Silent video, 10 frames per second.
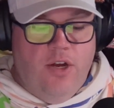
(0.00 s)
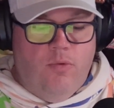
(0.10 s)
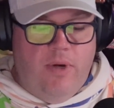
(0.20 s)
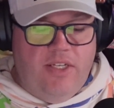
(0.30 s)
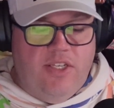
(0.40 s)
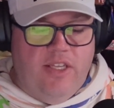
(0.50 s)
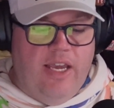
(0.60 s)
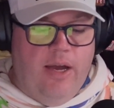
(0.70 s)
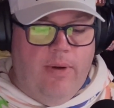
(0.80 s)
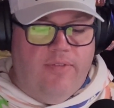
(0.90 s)
Recently,
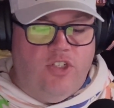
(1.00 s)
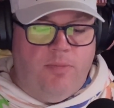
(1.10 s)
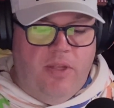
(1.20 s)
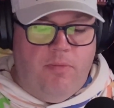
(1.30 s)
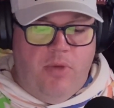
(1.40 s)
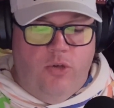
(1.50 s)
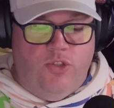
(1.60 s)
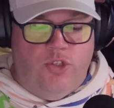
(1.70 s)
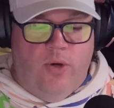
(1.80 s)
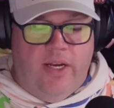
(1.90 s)
however, Smith
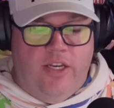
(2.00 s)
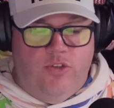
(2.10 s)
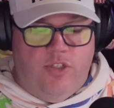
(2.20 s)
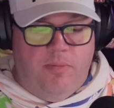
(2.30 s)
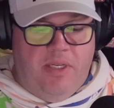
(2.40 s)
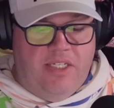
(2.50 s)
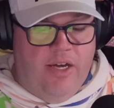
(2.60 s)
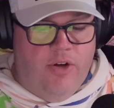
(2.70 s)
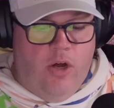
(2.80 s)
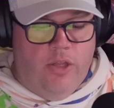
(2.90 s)
mused during a UCP
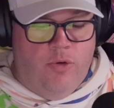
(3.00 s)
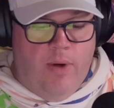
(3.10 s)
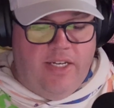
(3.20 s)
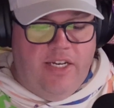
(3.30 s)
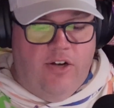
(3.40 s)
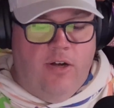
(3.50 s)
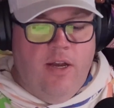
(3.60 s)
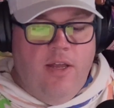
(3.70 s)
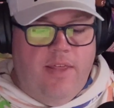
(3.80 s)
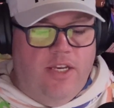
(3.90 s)
town hall in Red Deer
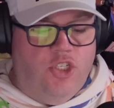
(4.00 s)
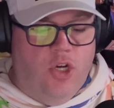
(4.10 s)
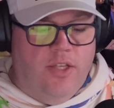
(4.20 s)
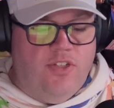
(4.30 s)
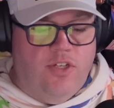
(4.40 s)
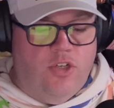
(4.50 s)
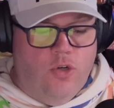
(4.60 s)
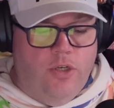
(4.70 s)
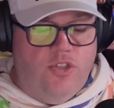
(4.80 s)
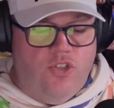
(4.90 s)
that Johnson
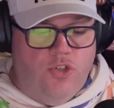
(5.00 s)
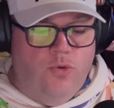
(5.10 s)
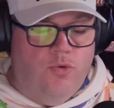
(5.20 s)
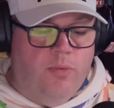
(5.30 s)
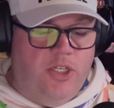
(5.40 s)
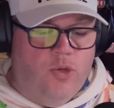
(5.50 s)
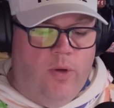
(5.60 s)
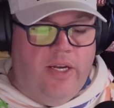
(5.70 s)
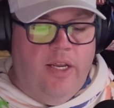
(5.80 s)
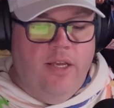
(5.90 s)
could soon
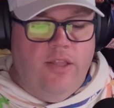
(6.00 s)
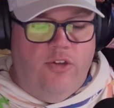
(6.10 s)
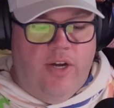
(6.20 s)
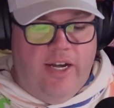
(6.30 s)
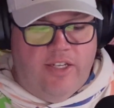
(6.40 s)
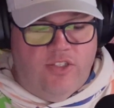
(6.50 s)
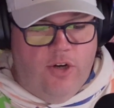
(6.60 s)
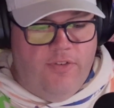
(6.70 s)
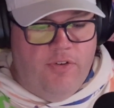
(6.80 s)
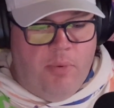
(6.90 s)
rejoin the United
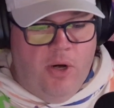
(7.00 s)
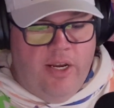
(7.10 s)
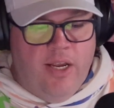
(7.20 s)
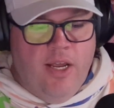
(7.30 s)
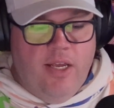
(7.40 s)
Conservative Party.